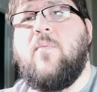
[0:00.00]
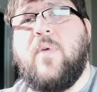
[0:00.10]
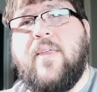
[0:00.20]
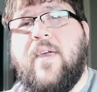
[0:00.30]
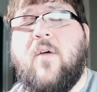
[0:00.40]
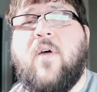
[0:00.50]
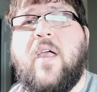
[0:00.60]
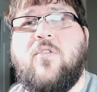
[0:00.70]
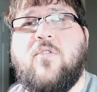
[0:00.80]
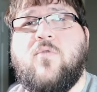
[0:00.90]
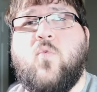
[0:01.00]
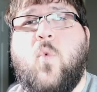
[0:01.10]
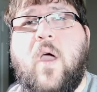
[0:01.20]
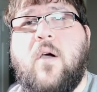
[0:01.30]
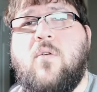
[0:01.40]
be in that range as
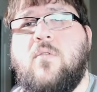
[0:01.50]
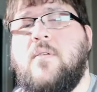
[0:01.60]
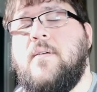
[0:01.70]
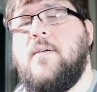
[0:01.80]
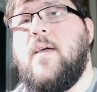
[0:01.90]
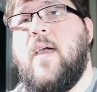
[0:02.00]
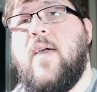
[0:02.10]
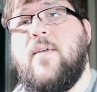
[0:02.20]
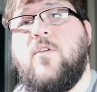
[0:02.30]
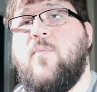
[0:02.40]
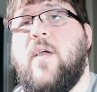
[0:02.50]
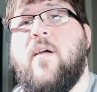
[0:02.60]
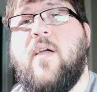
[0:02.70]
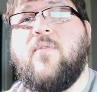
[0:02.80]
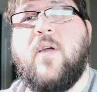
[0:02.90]
well. And then you'd be
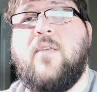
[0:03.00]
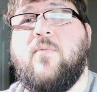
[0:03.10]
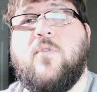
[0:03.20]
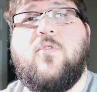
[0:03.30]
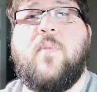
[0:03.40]
great for esports.